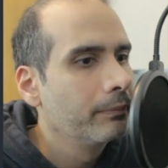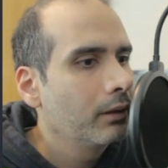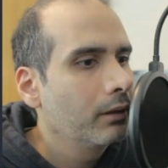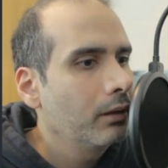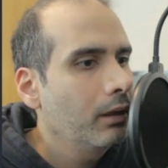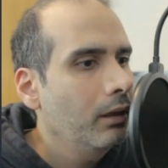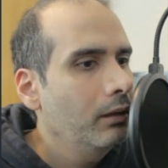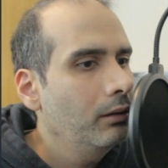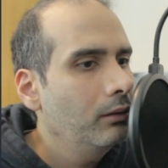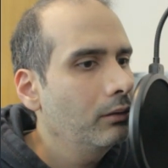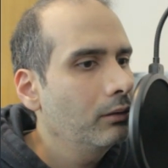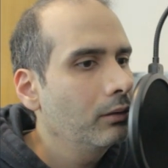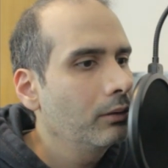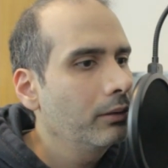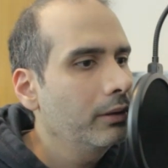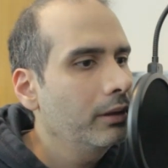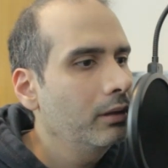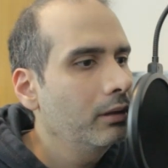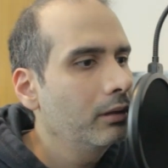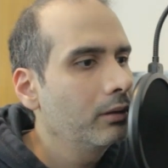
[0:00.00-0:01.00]
Okay, so
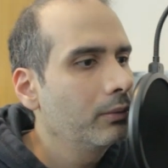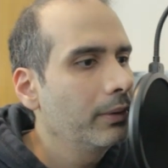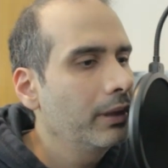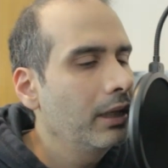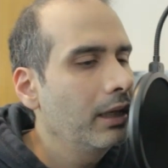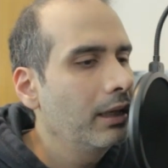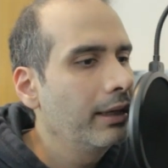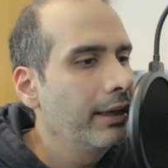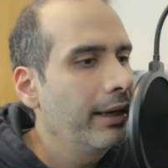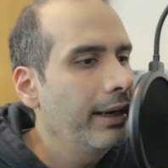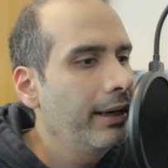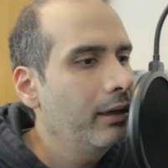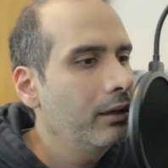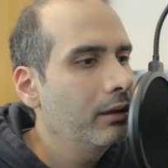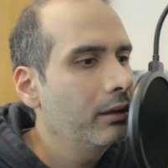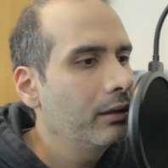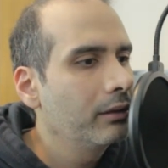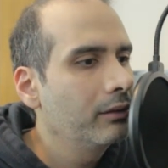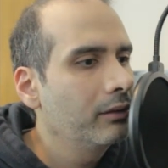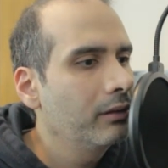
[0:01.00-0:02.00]
here we get an
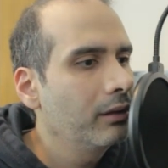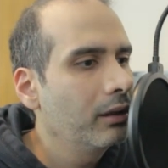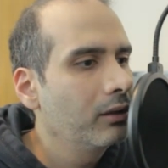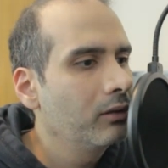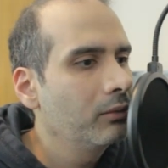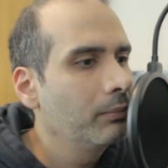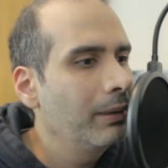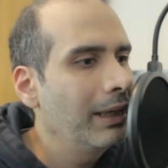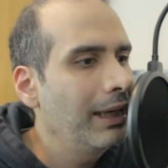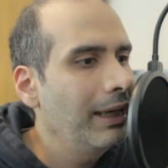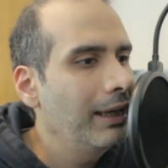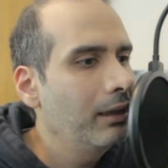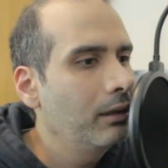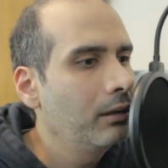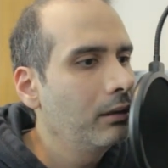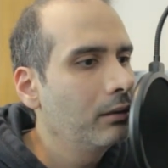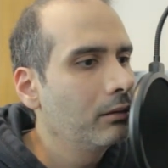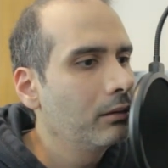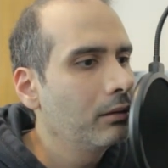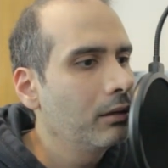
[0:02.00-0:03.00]
error. It says
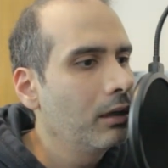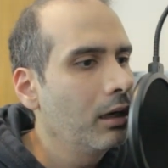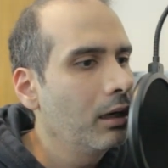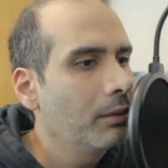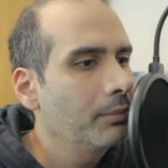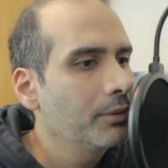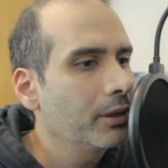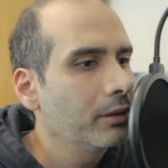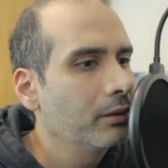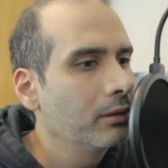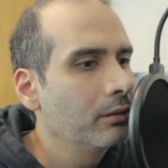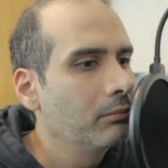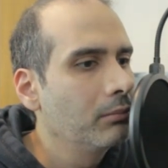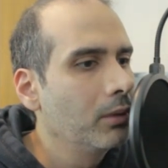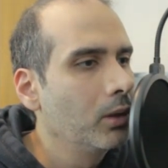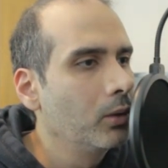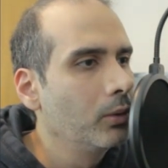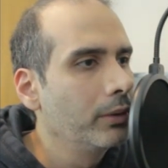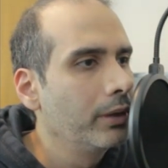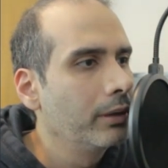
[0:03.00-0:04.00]
bad option
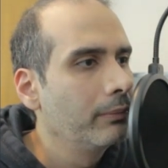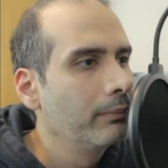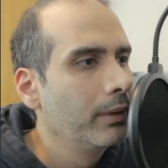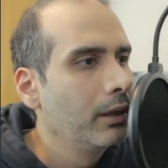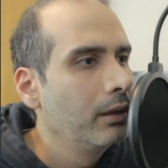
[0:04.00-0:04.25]
mode.